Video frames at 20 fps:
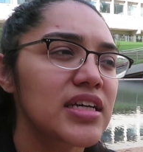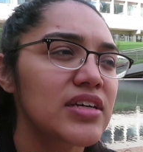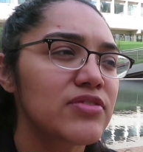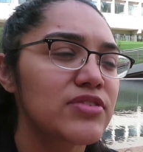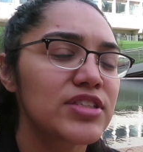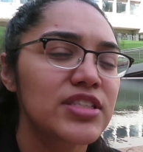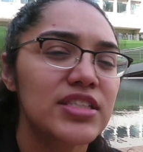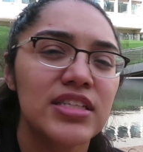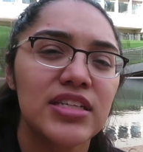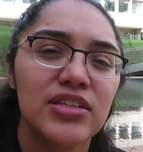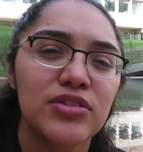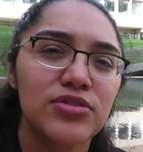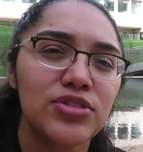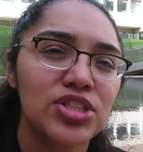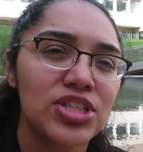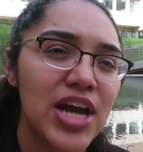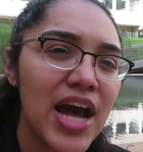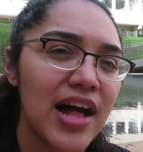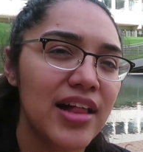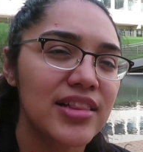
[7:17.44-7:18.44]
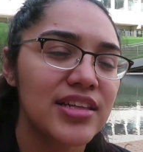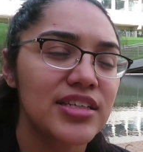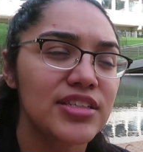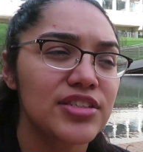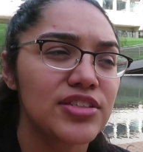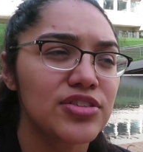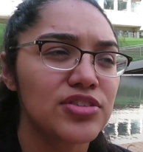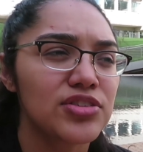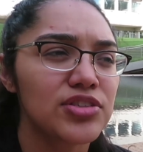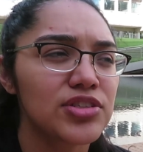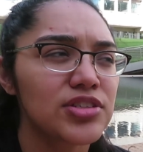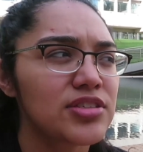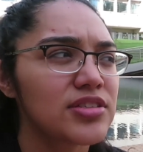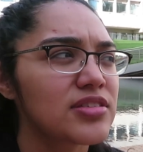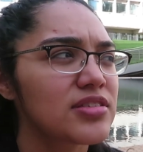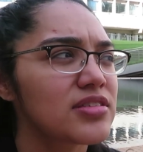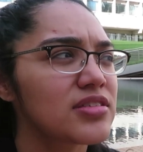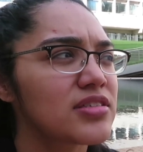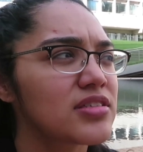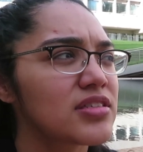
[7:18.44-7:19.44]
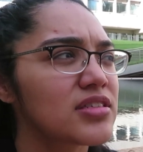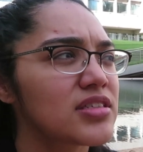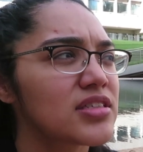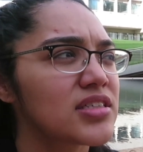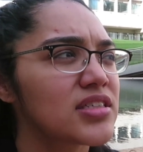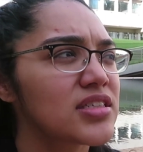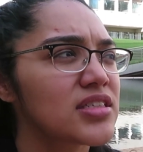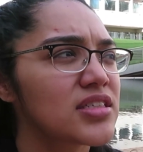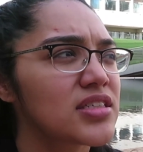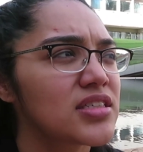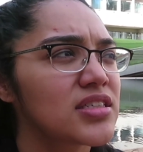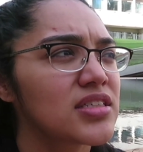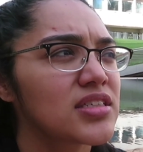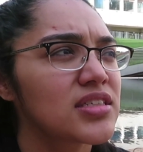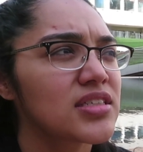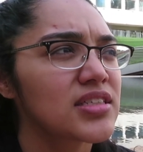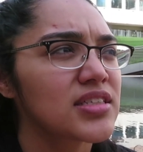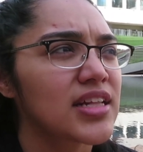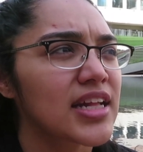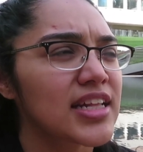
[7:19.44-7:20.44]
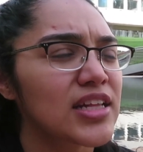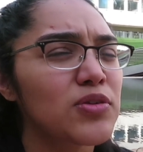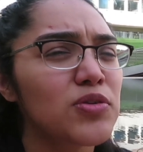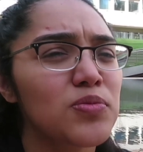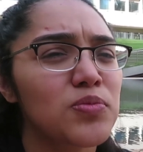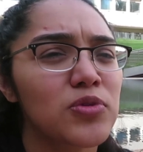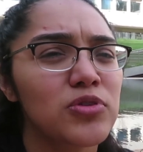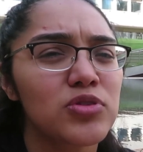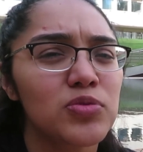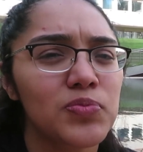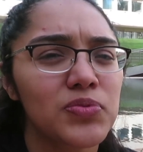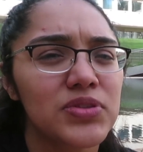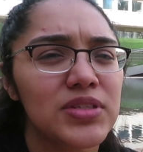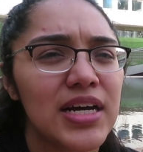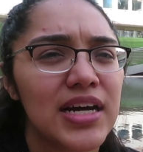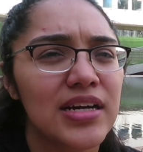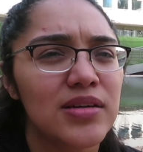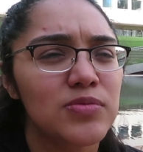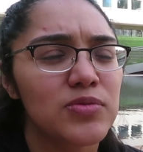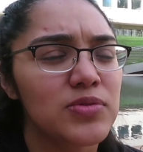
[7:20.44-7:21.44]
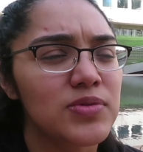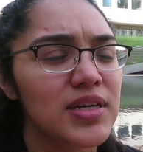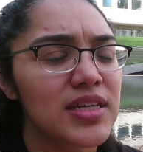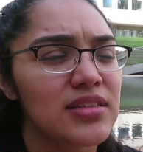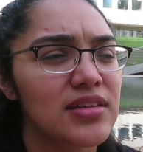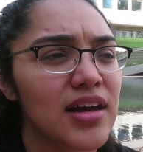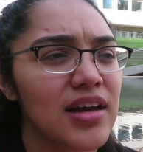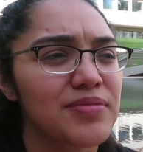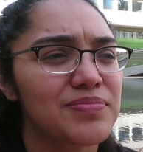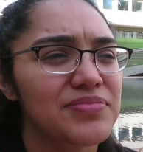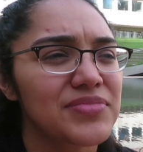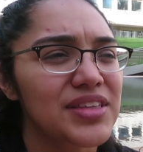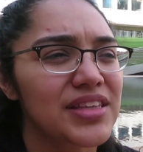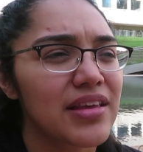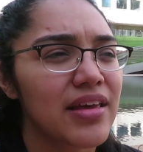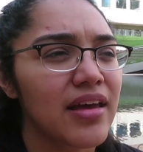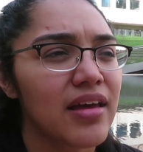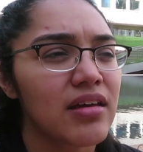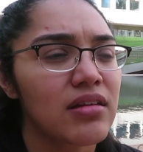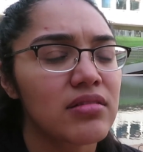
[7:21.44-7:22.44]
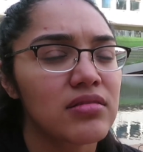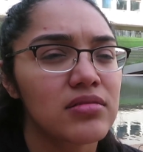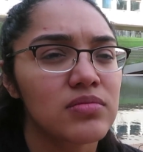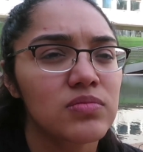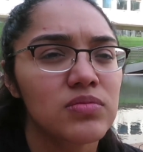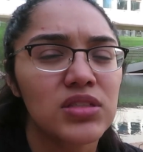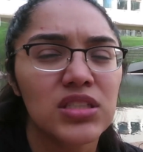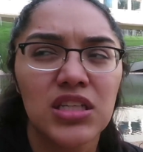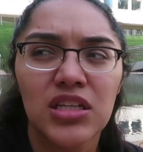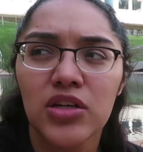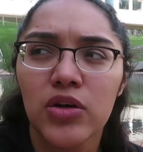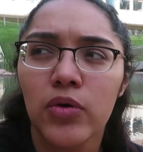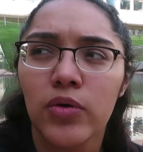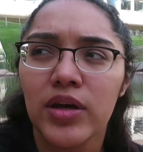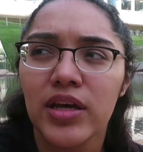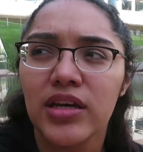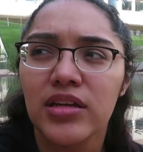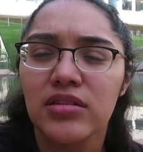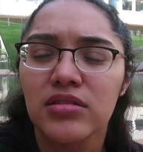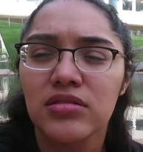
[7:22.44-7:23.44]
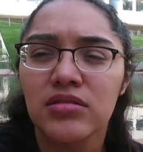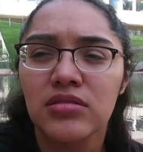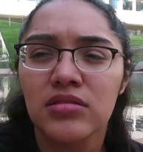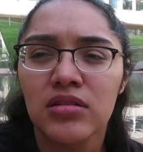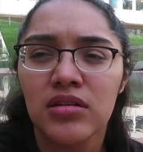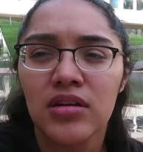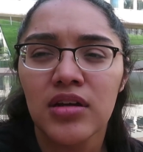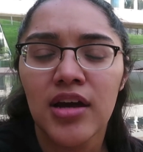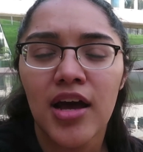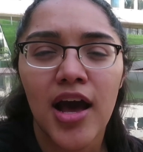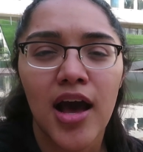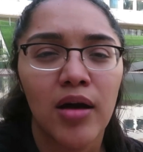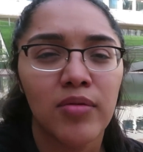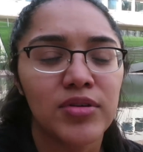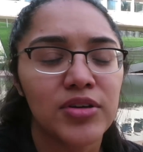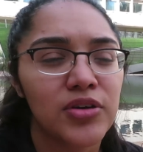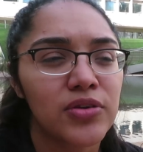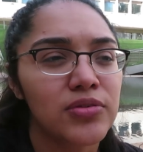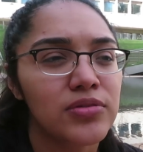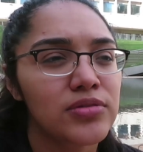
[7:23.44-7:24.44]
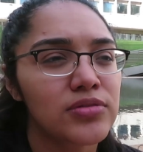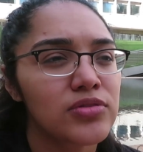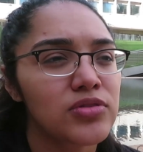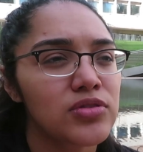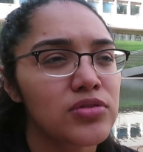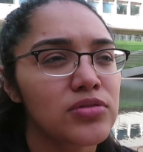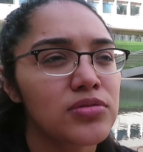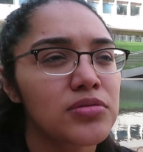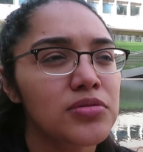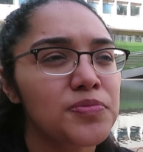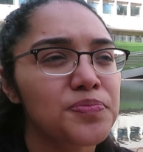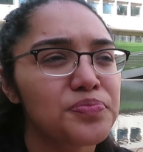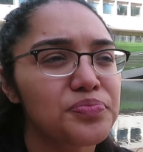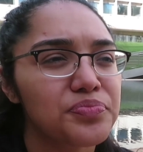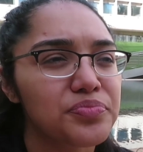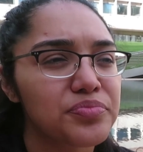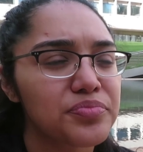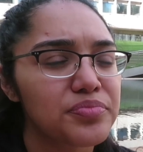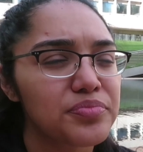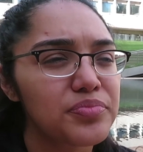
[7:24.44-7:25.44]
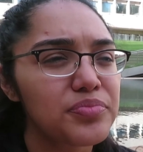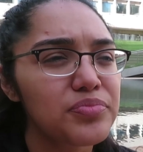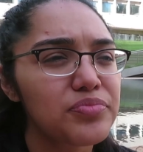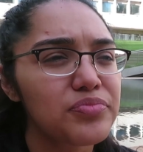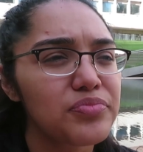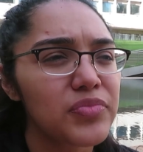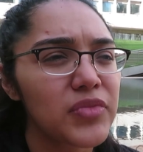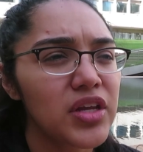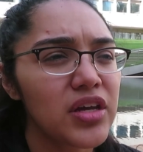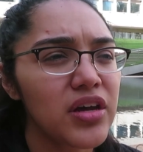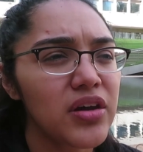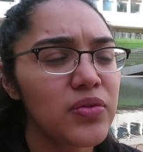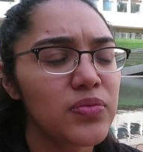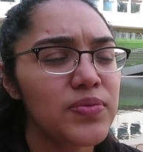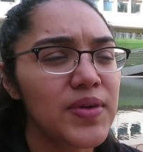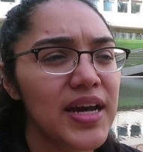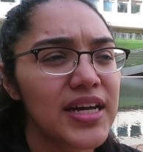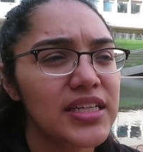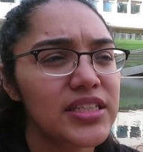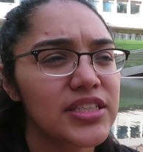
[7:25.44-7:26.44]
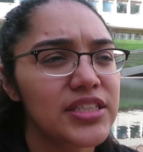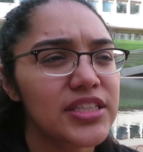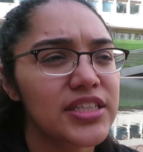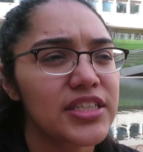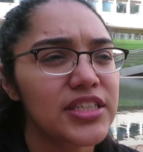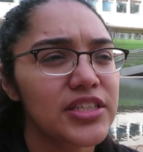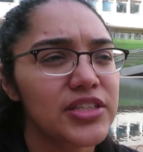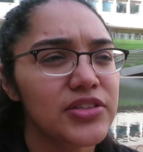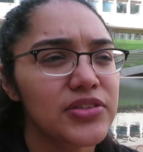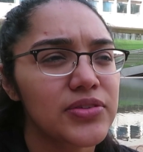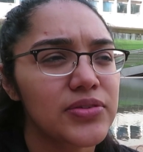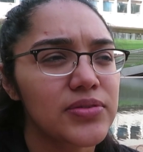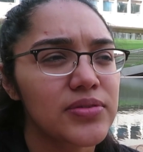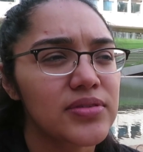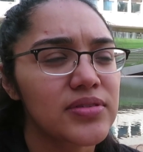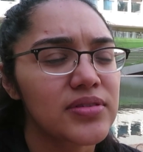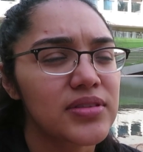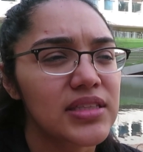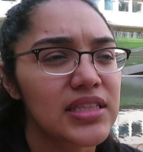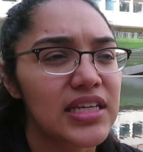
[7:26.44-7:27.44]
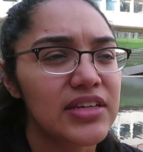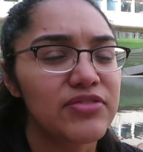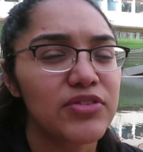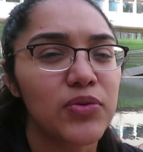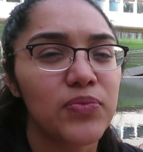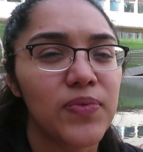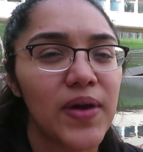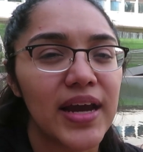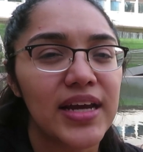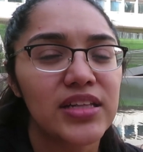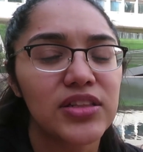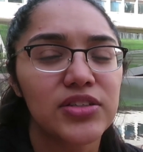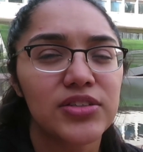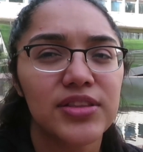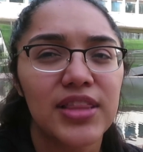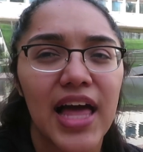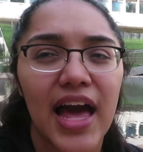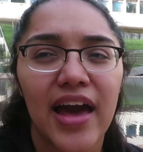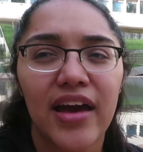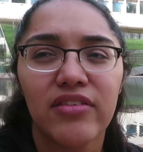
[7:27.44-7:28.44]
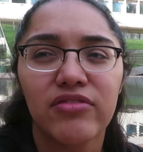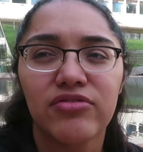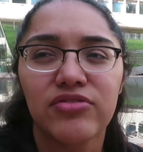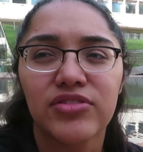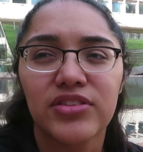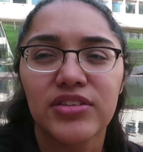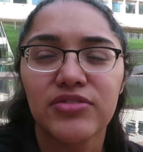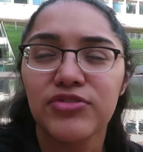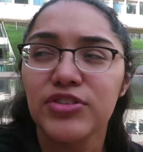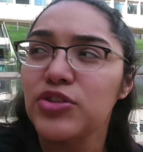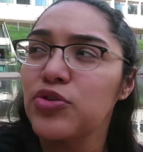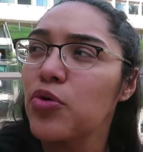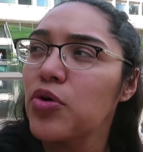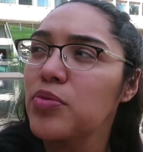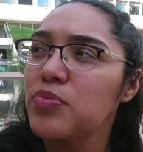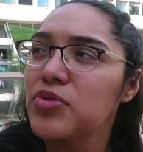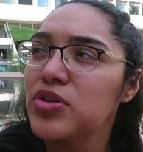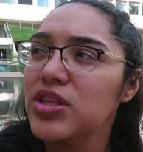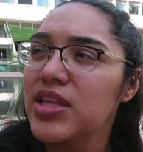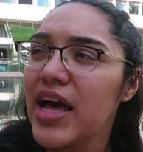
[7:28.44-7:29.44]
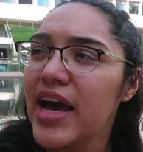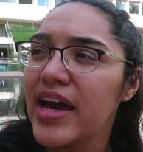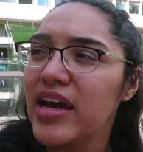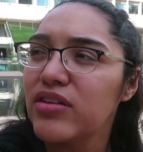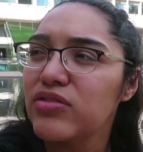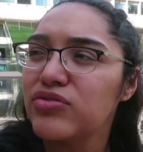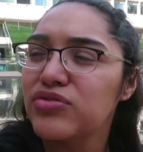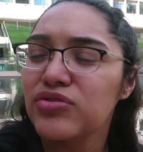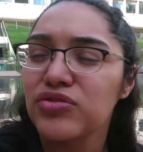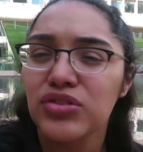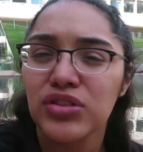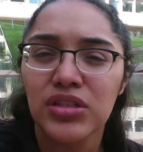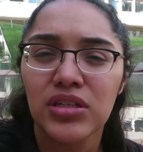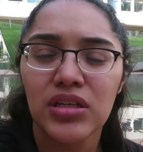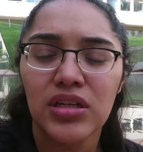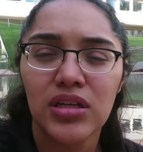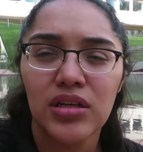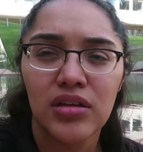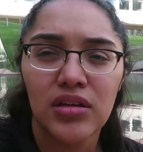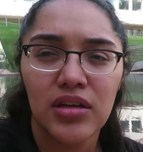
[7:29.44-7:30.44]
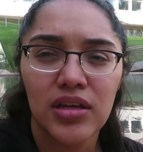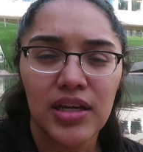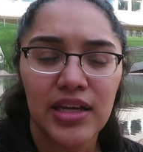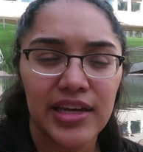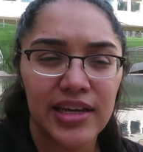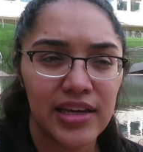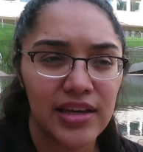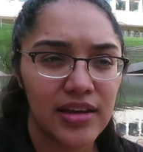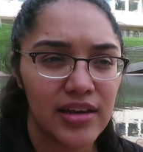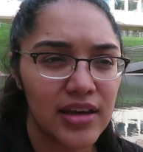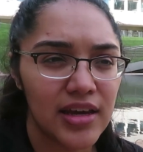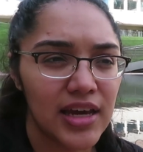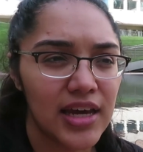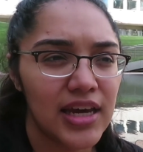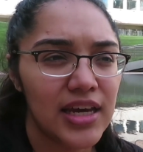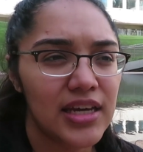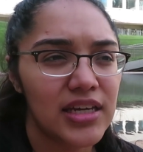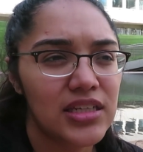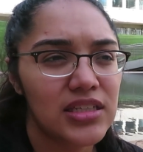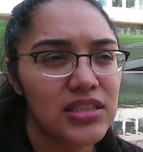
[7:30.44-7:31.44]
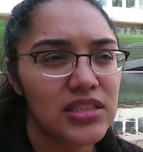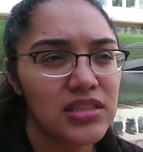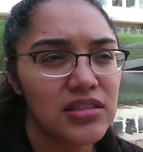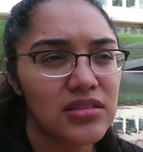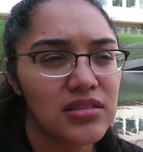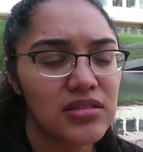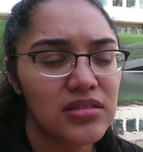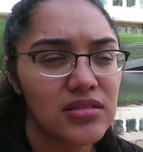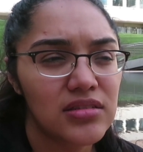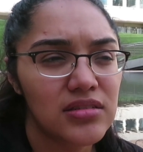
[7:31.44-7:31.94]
every single challenge. Like there were multiple times where I thought, eh, I'm just gonna quit. I'm gonna go do a regular, you know, live a regular life, live a normal life, and